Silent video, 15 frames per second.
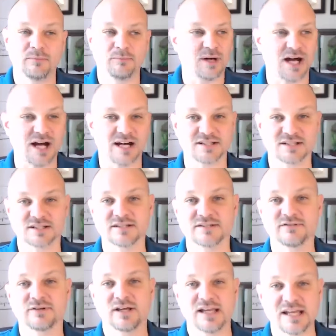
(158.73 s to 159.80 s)

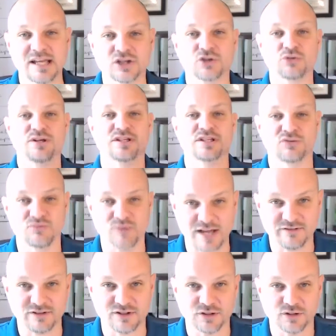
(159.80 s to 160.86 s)
positive increase in
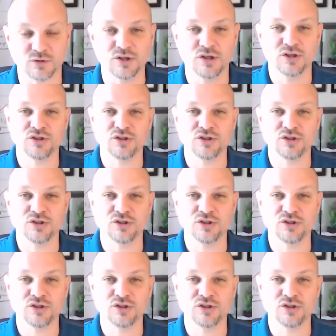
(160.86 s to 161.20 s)
revenue